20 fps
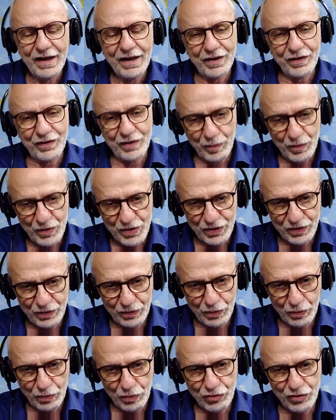is the most
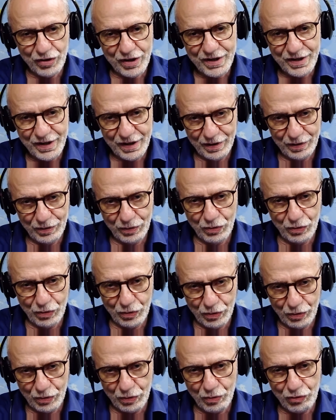
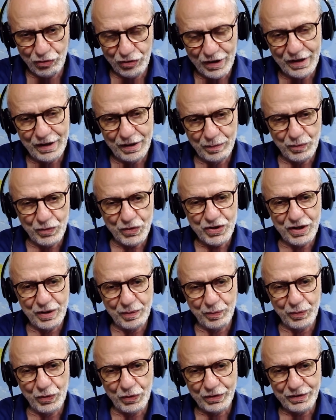crucial and most
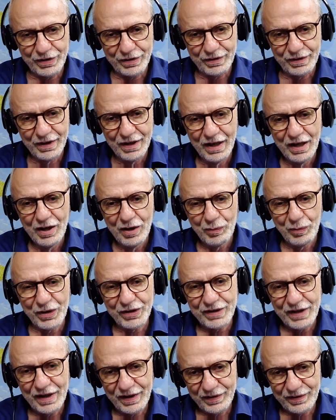important,
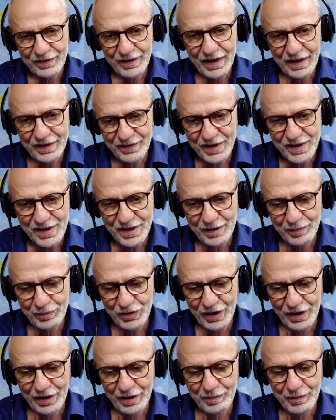but at the same
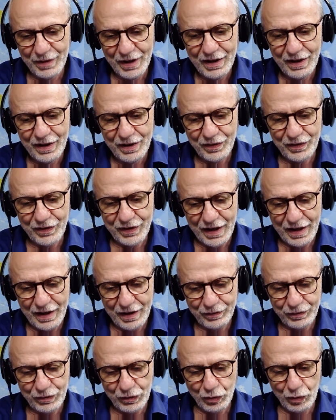time, they
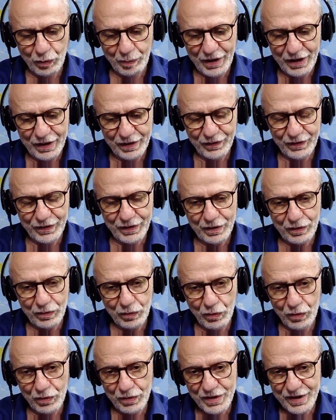have to mind their
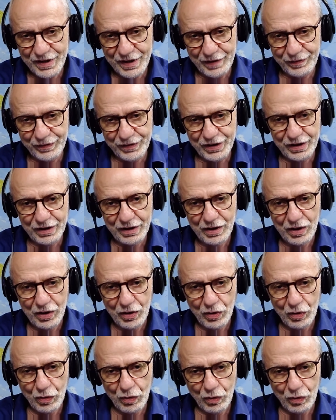own safety,
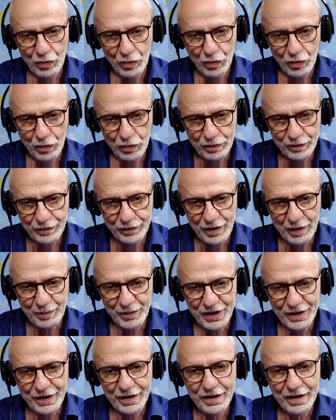own
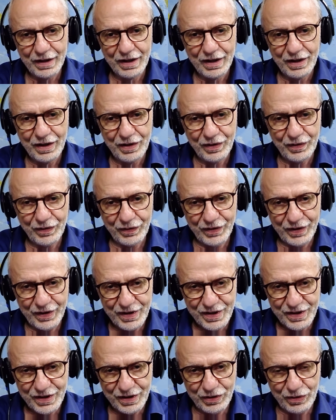family, their
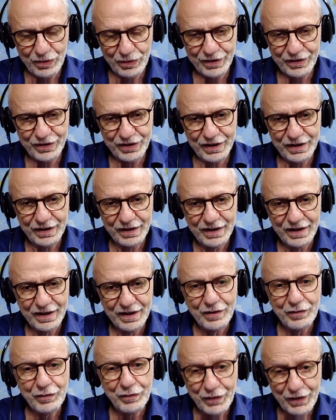security
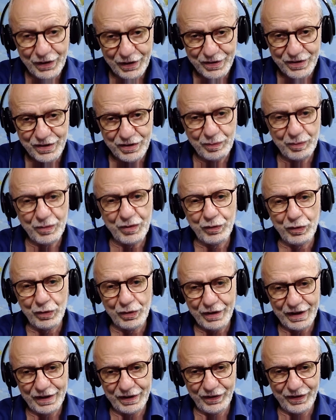first before
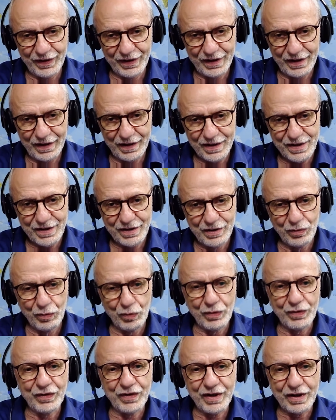anything else.
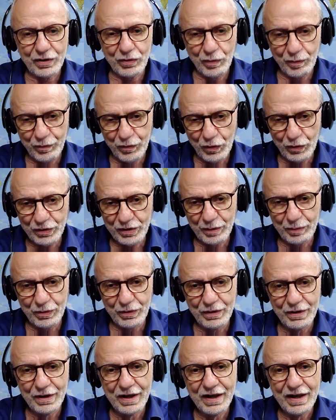When they are
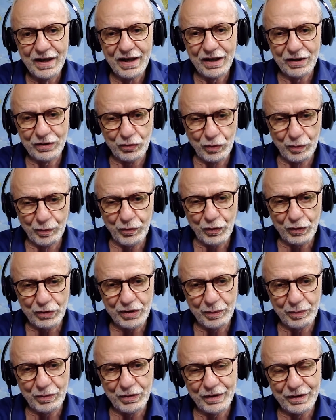comfortable
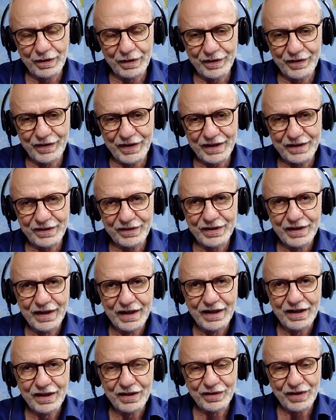that
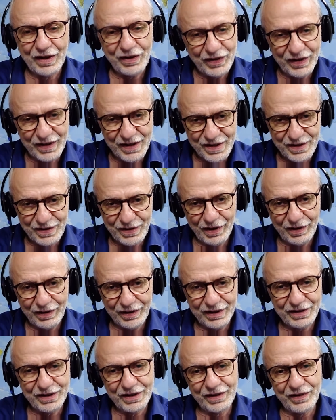nothing is
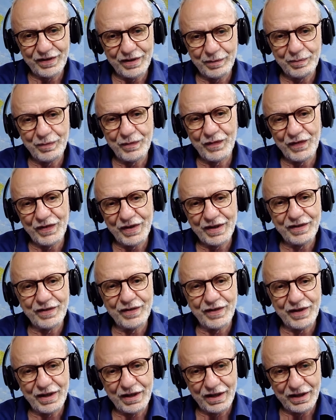targeting them, then
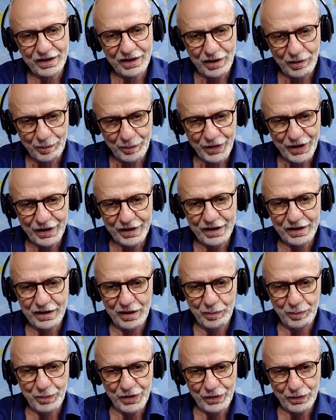they can come back and
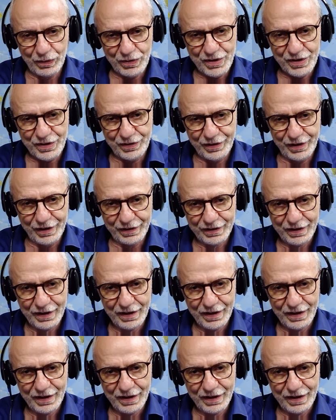appear on screen.